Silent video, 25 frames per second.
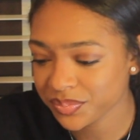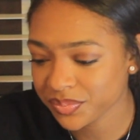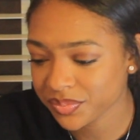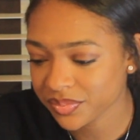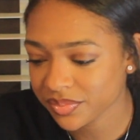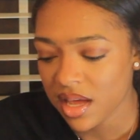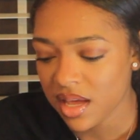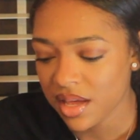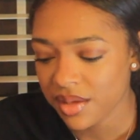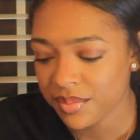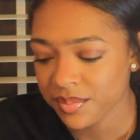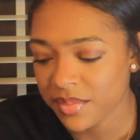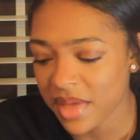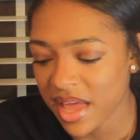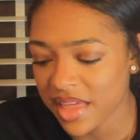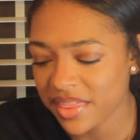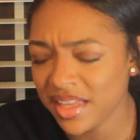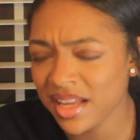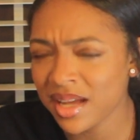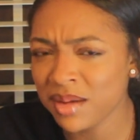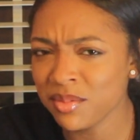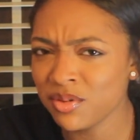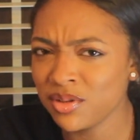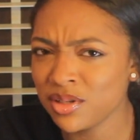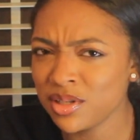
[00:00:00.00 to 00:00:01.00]
I
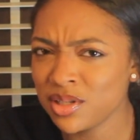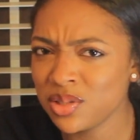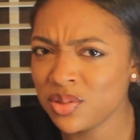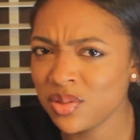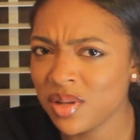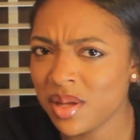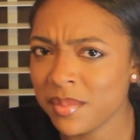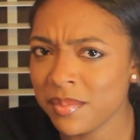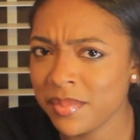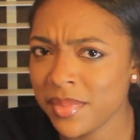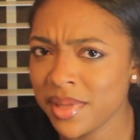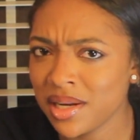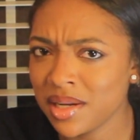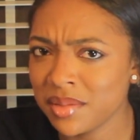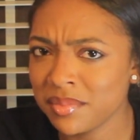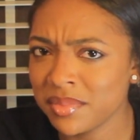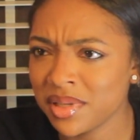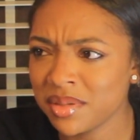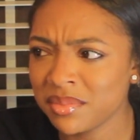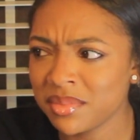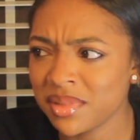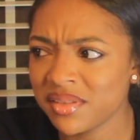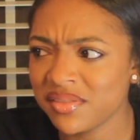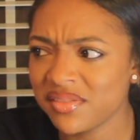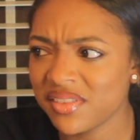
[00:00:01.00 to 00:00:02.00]
think I'm going to do a
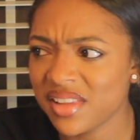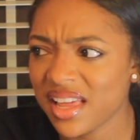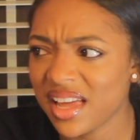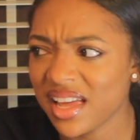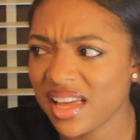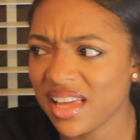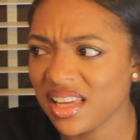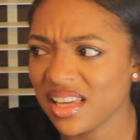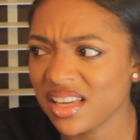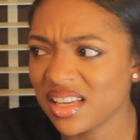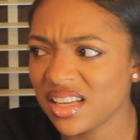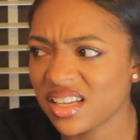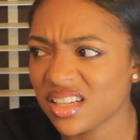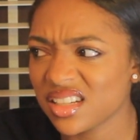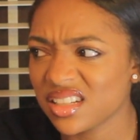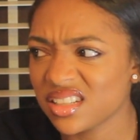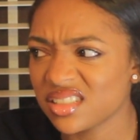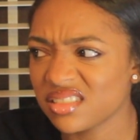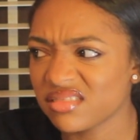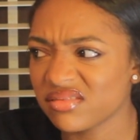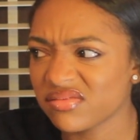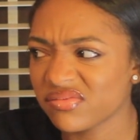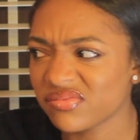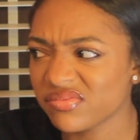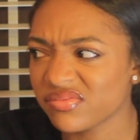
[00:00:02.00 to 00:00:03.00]
minimum of like
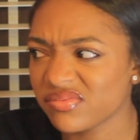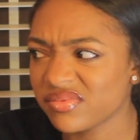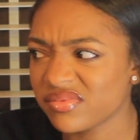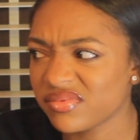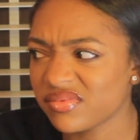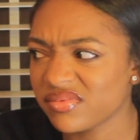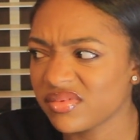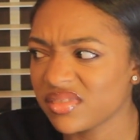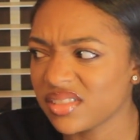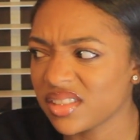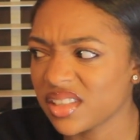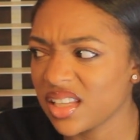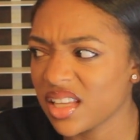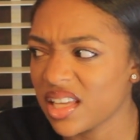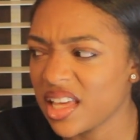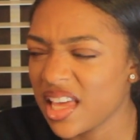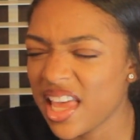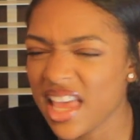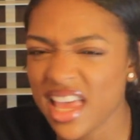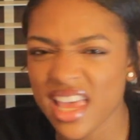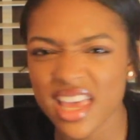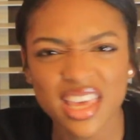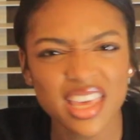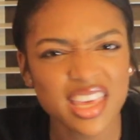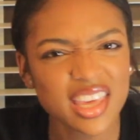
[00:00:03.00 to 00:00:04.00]

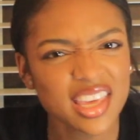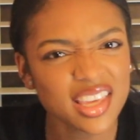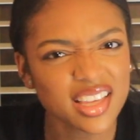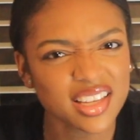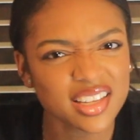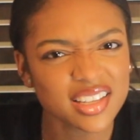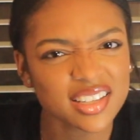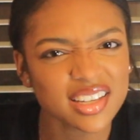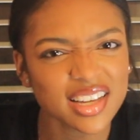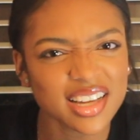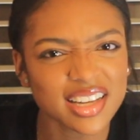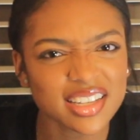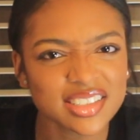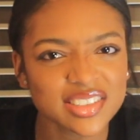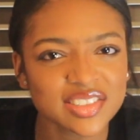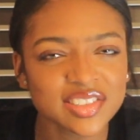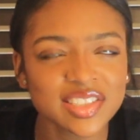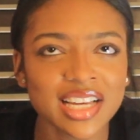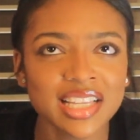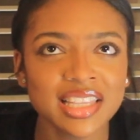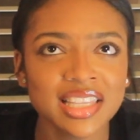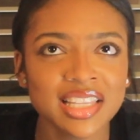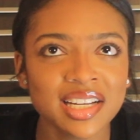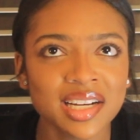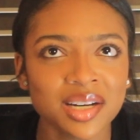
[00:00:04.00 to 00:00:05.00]
8, so
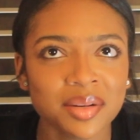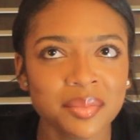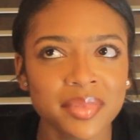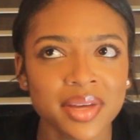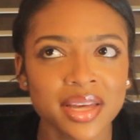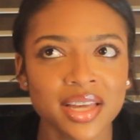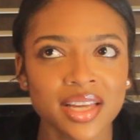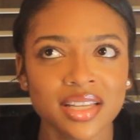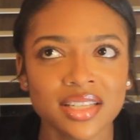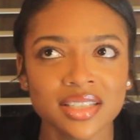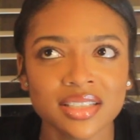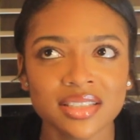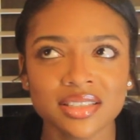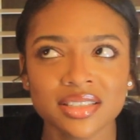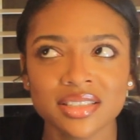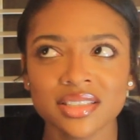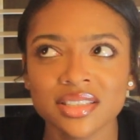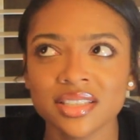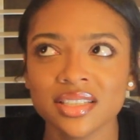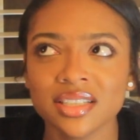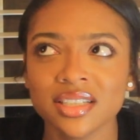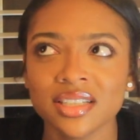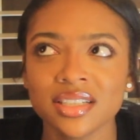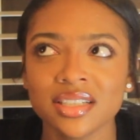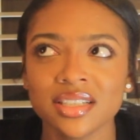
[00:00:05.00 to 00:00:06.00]
I think I'm at
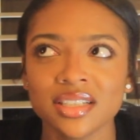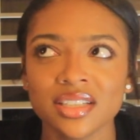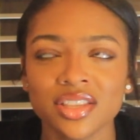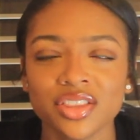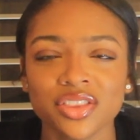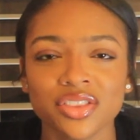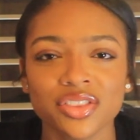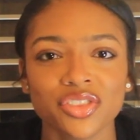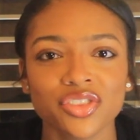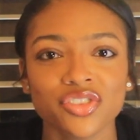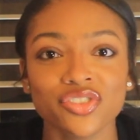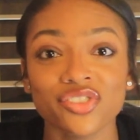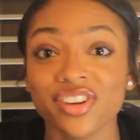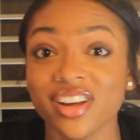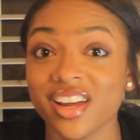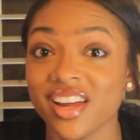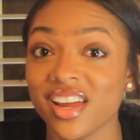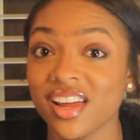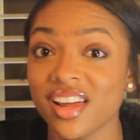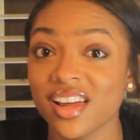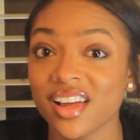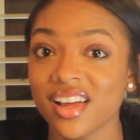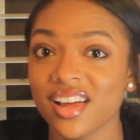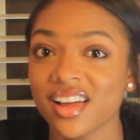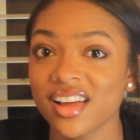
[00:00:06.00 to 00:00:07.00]

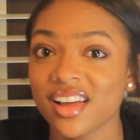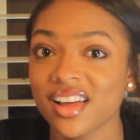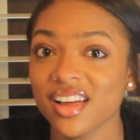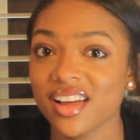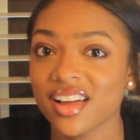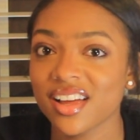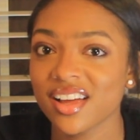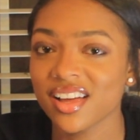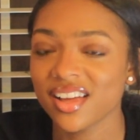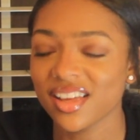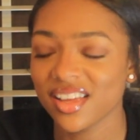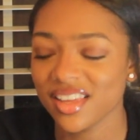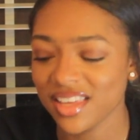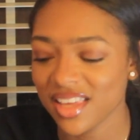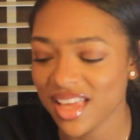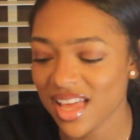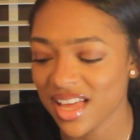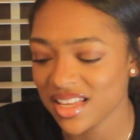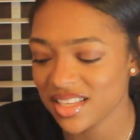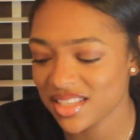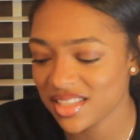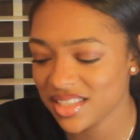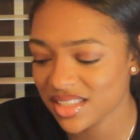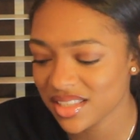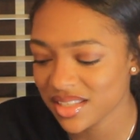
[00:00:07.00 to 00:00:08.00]
3.
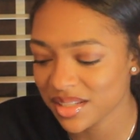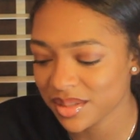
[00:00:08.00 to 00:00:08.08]
Yes.